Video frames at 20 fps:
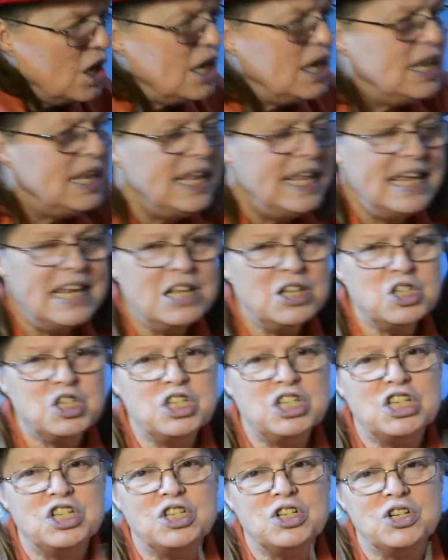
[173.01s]
little
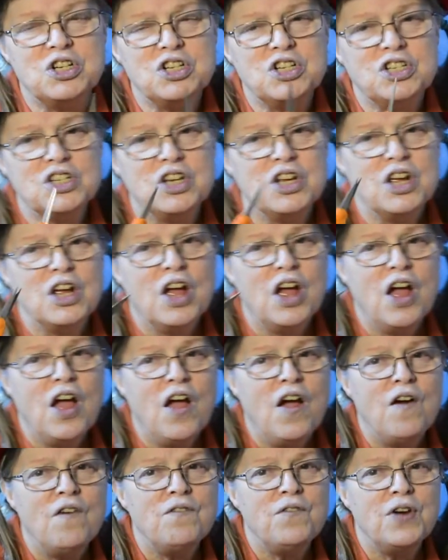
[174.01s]
scissors
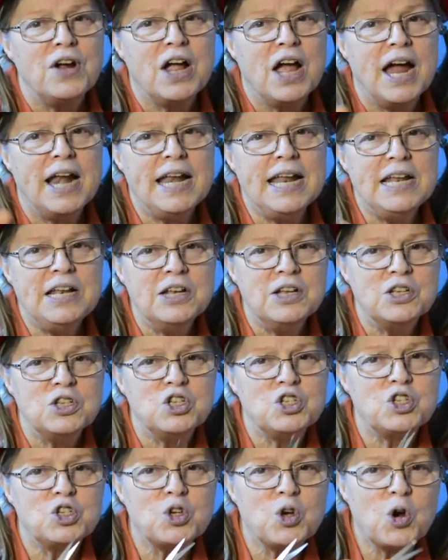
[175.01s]
for cutting
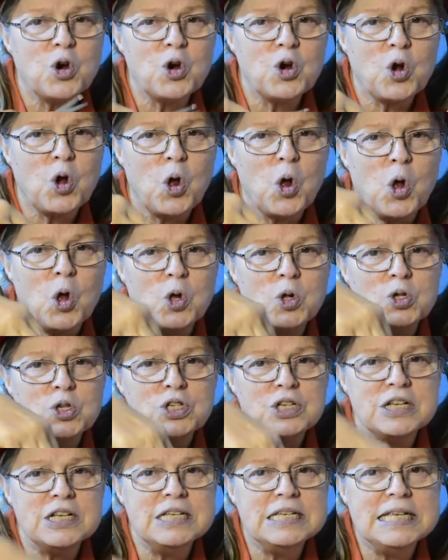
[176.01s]

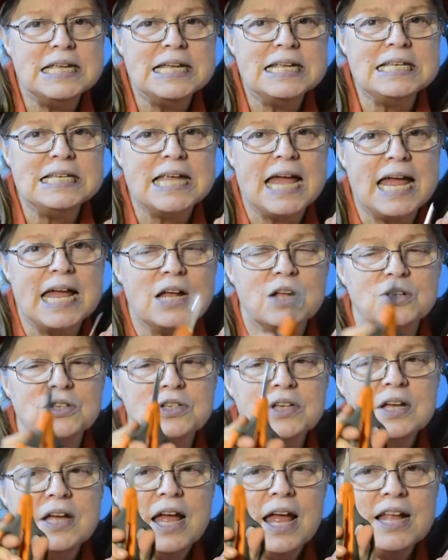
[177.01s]
circles and
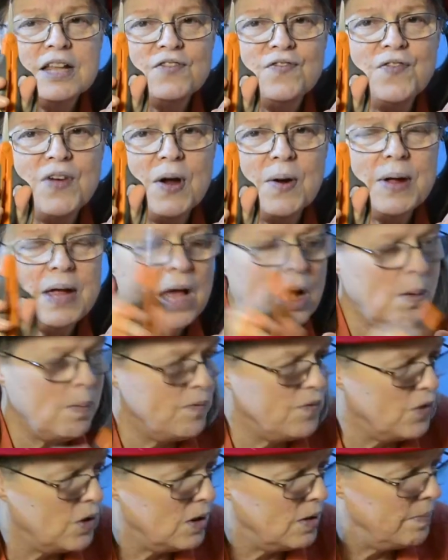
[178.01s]
details. It's very
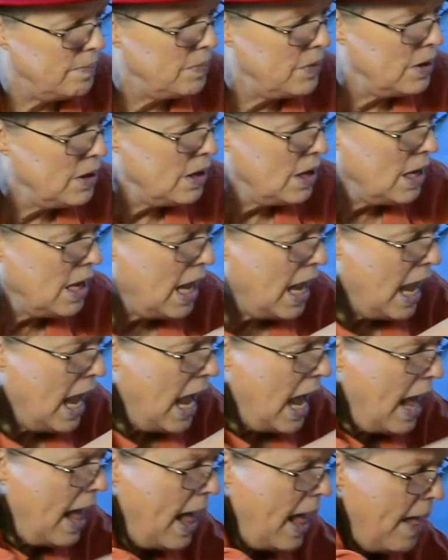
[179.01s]
helpful.
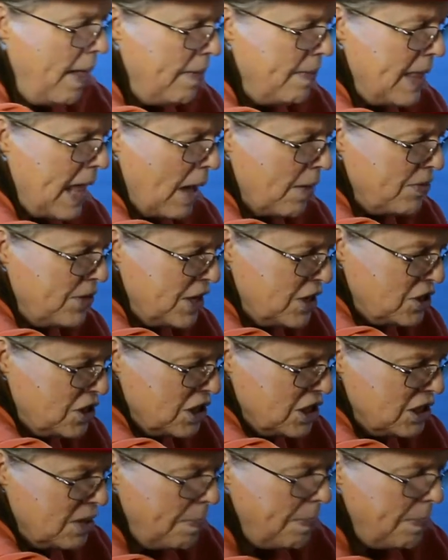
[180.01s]
Now, this is a